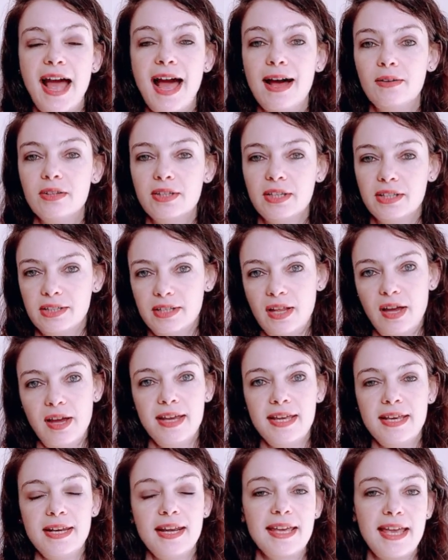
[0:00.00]

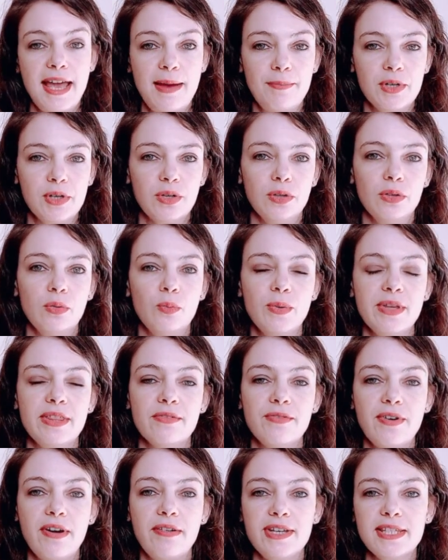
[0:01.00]
alkaline chemical with a
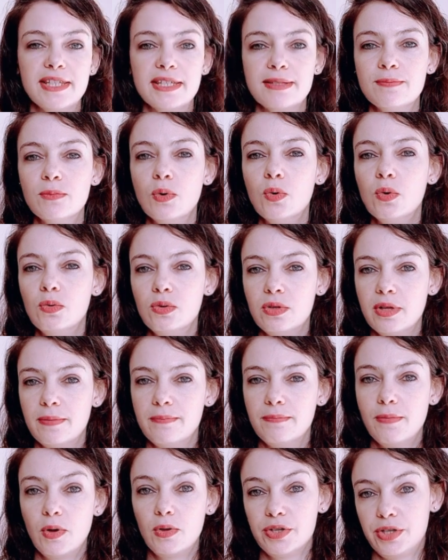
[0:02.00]
very small
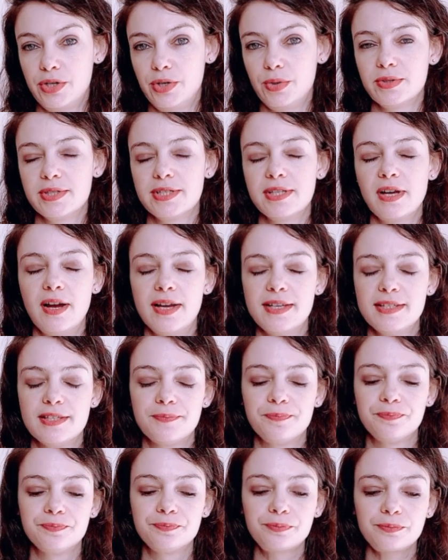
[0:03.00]
molecule size.